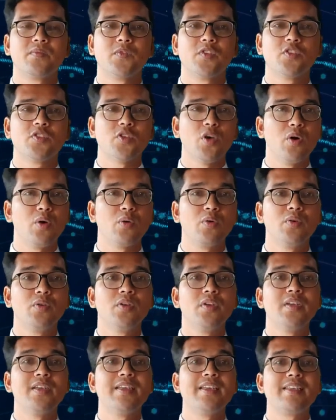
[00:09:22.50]
So
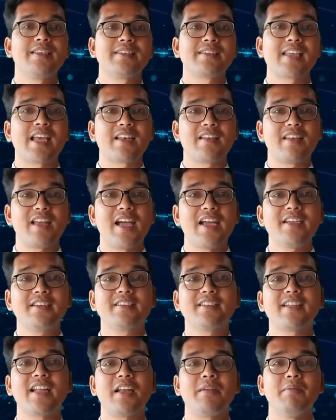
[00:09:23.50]

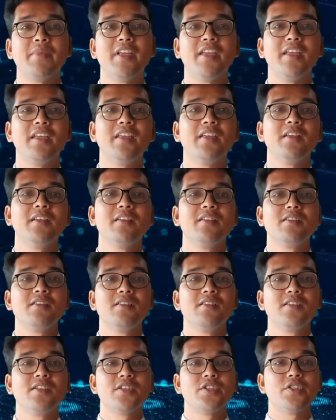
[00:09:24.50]
satellite can be
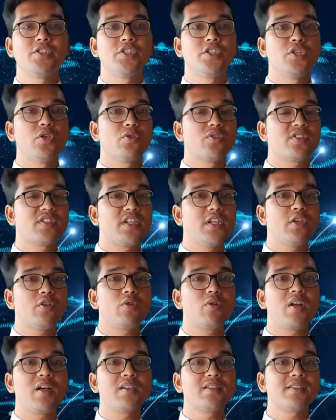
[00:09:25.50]

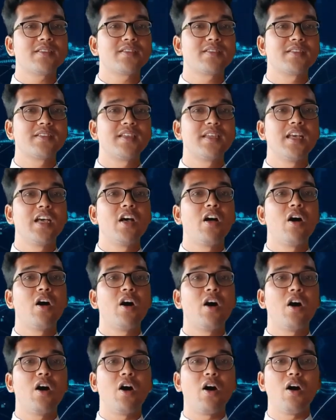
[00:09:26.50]
geosynchronous
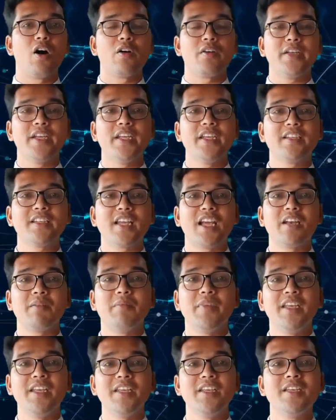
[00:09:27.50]
or it can
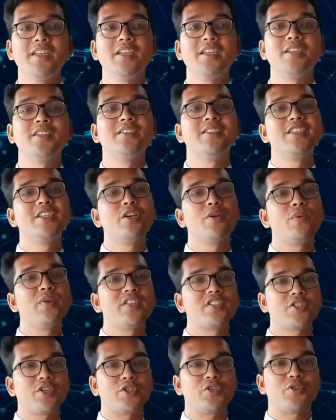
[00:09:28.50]
be
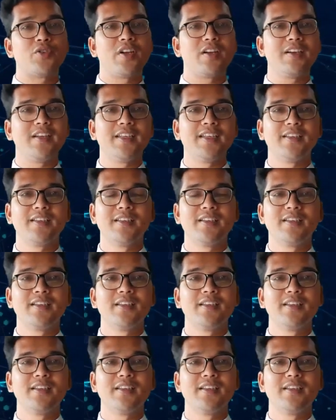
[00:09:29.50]
geostationary.